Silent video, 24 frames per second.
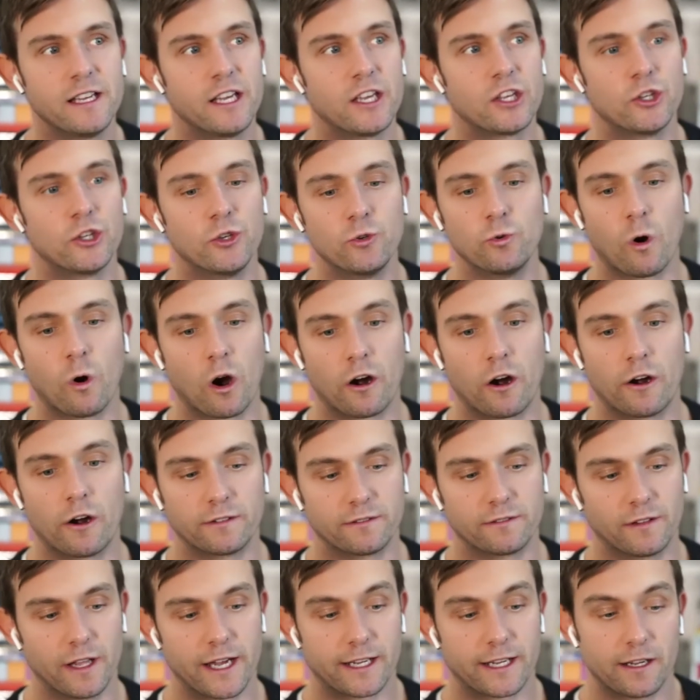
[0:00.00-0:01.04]
you aren't
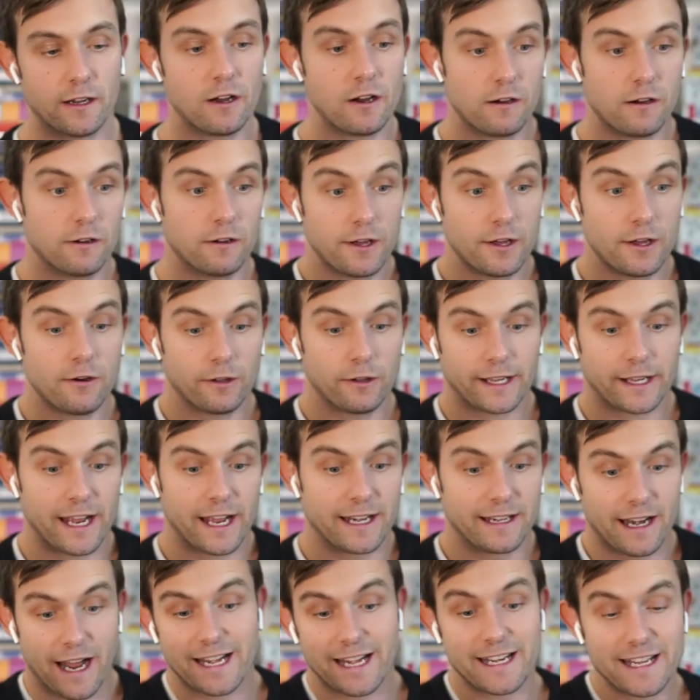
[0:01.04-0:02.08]
like oh no like
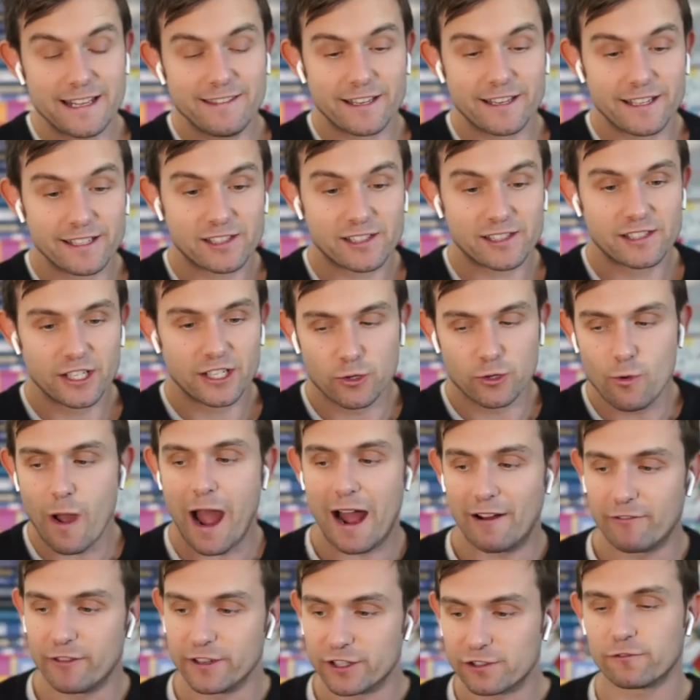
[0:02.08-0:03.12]
I, I need this you
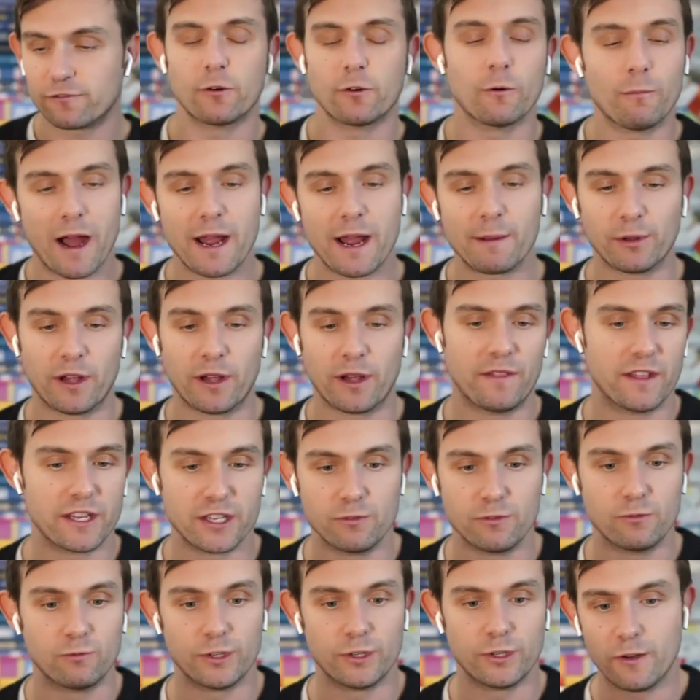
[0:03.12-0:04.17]
have this full pipeline that
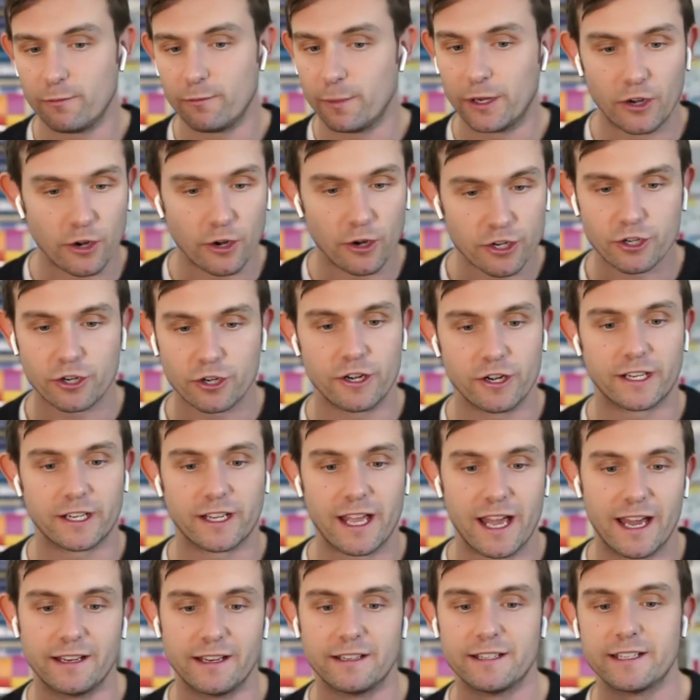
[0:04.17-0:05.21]
you you've been nurturing
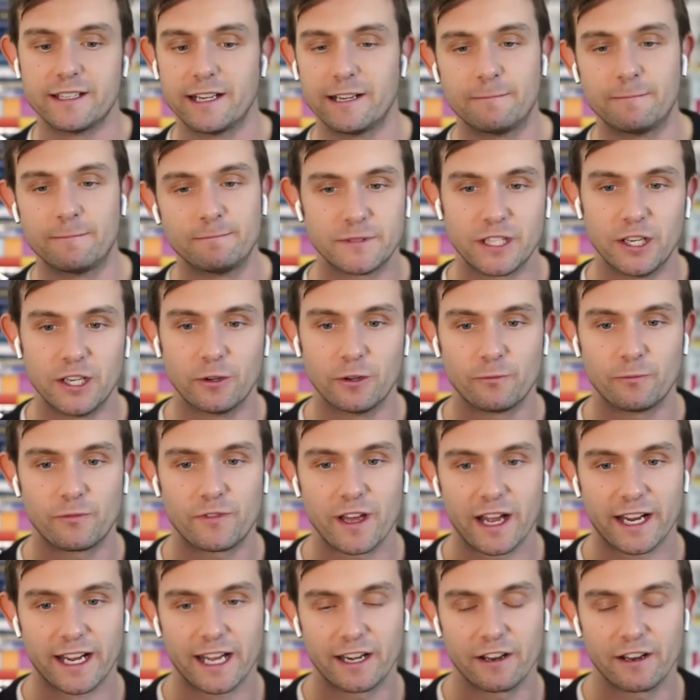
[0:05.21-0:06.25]
and um, you know
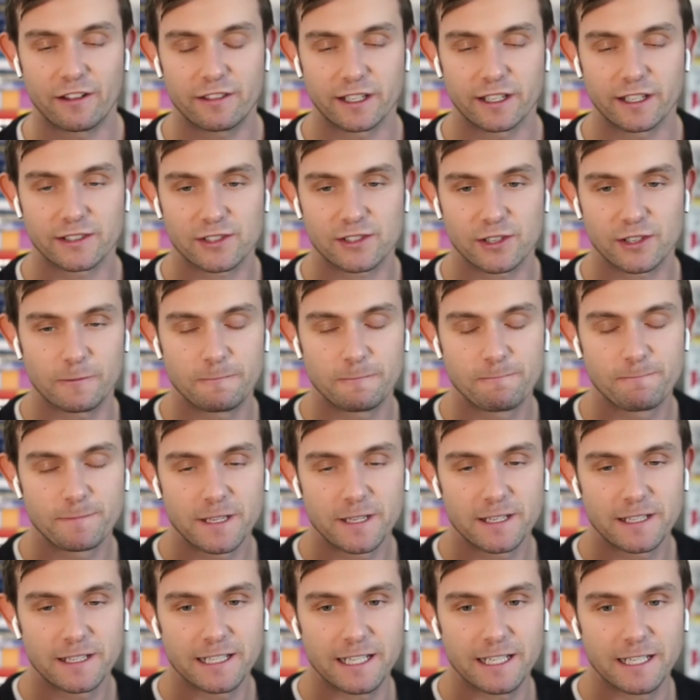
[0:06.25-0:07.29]
that kind of thing so
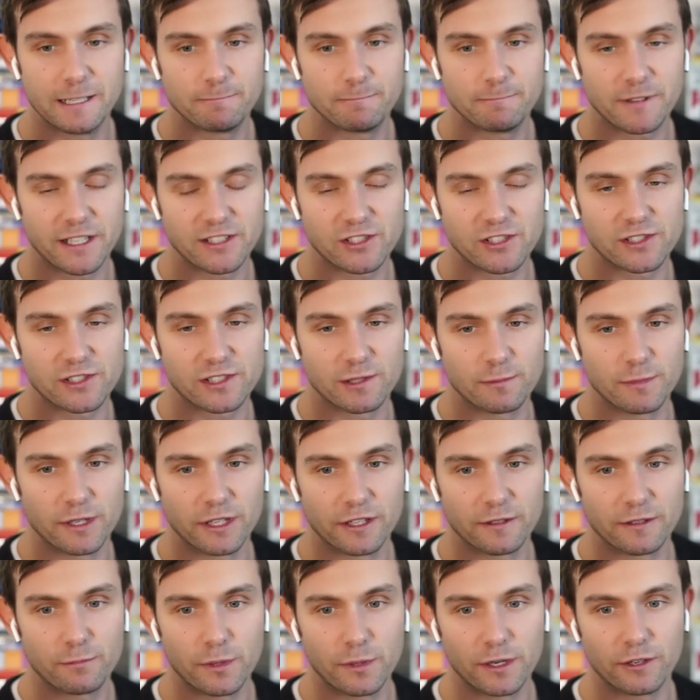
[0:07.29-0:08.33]
um, that's just a bit
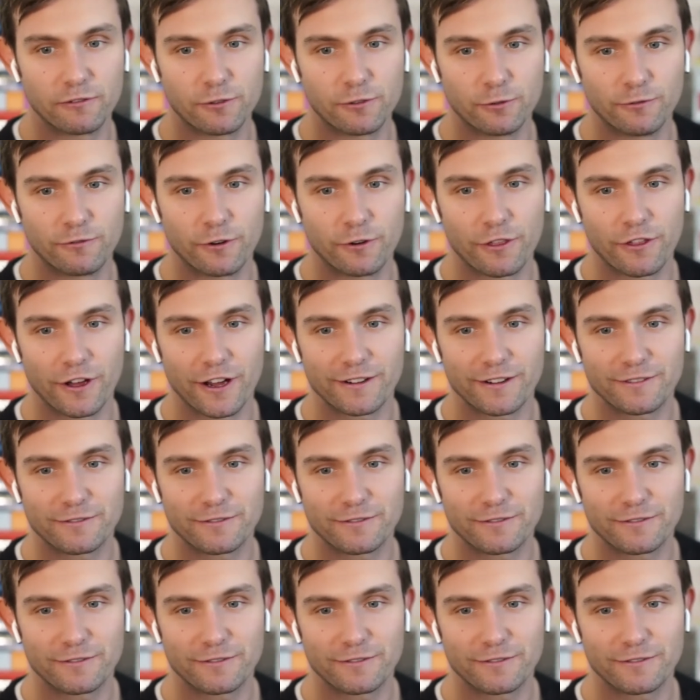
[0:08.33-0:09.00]
of bit of food for thought. For,